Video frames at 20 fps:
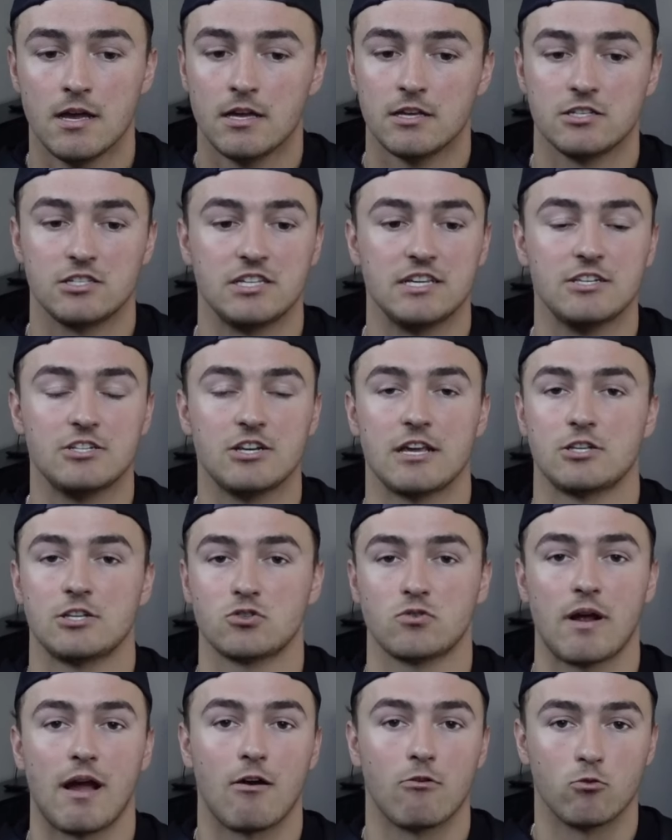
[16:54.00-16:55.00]
CJ
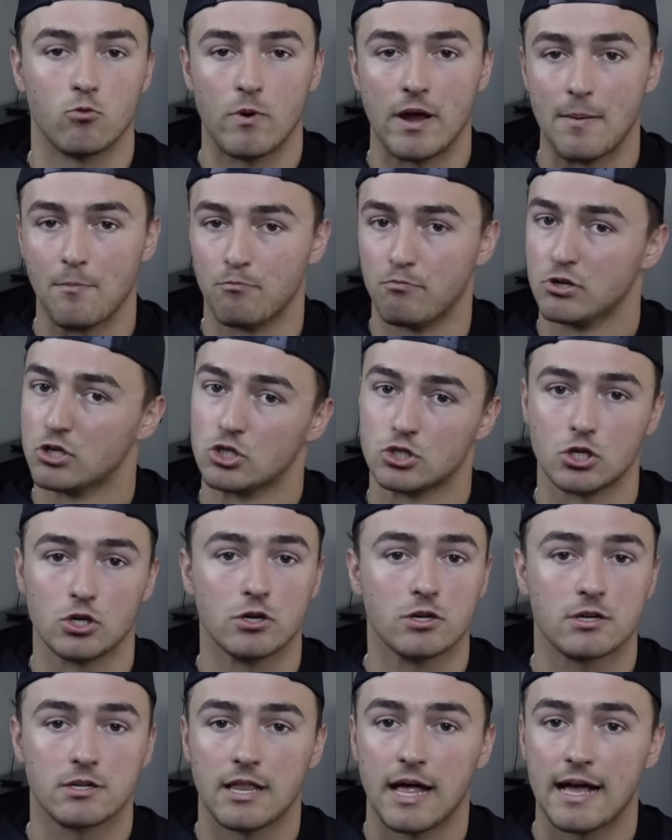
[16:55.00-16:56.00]
Stroud went
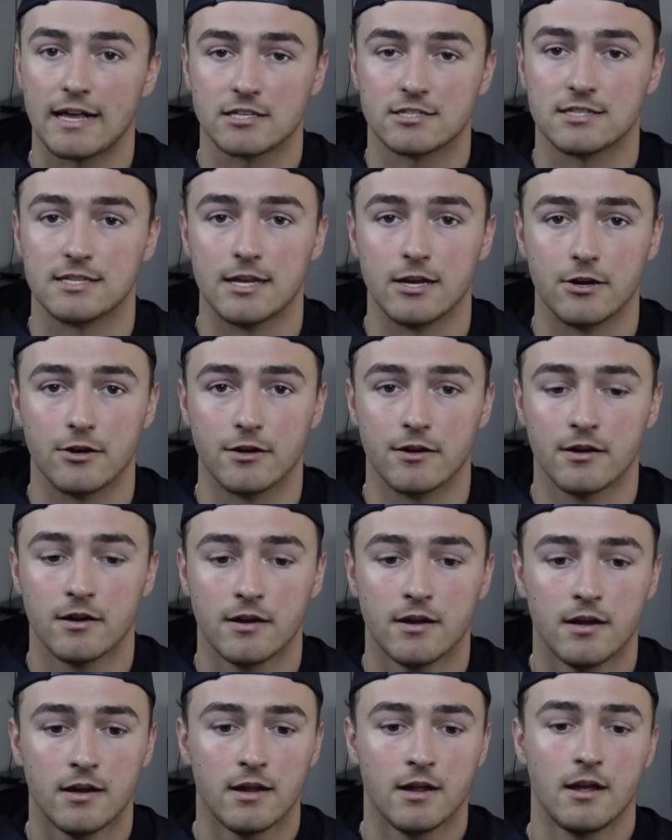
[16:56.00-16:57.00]
berserk last year.
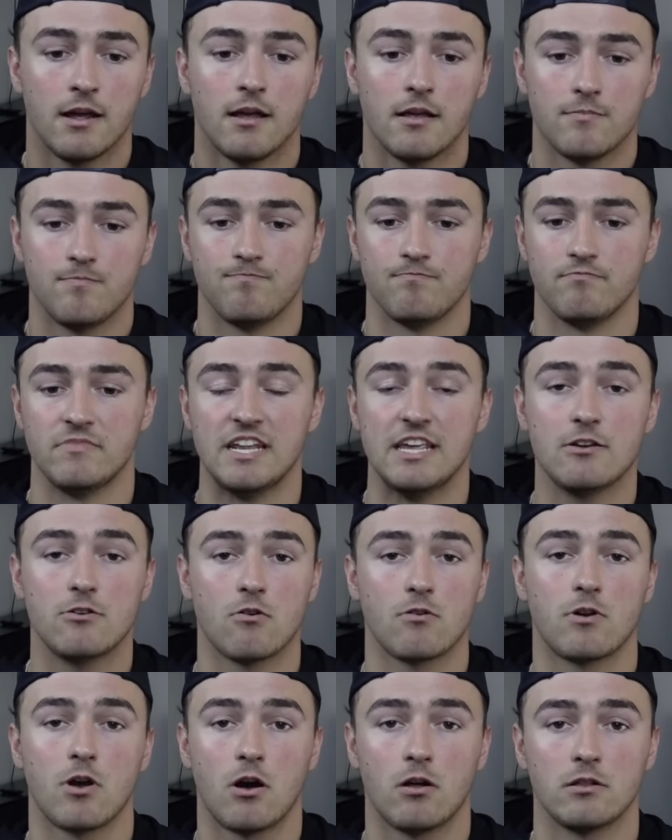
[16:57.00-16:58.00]
Nico
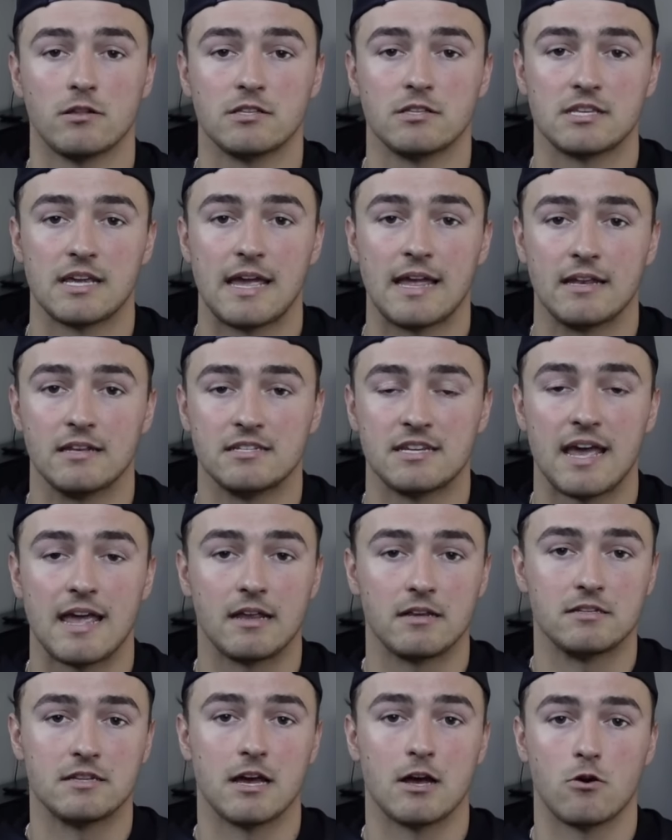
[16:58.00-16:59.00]
Collins and
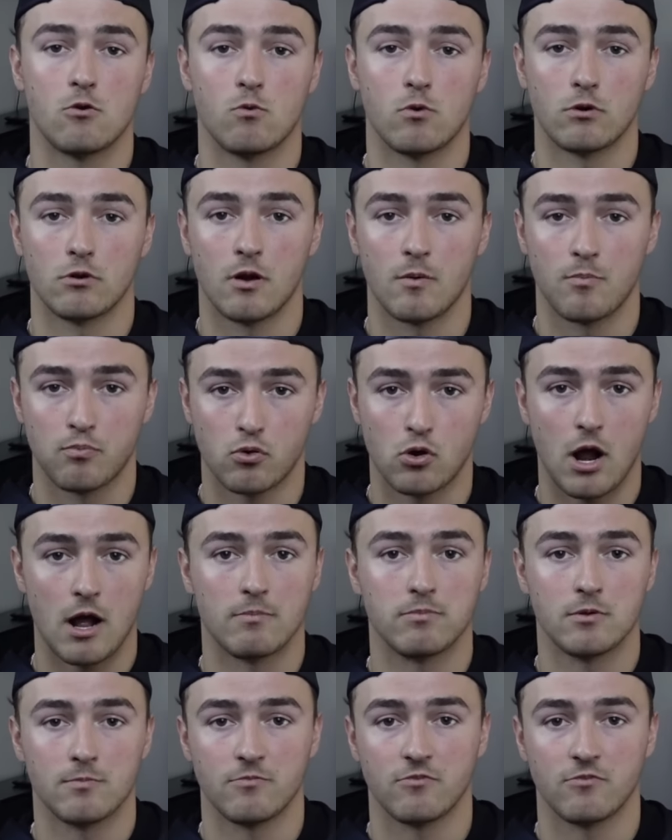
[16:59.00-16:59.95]
Tank Dell were a problem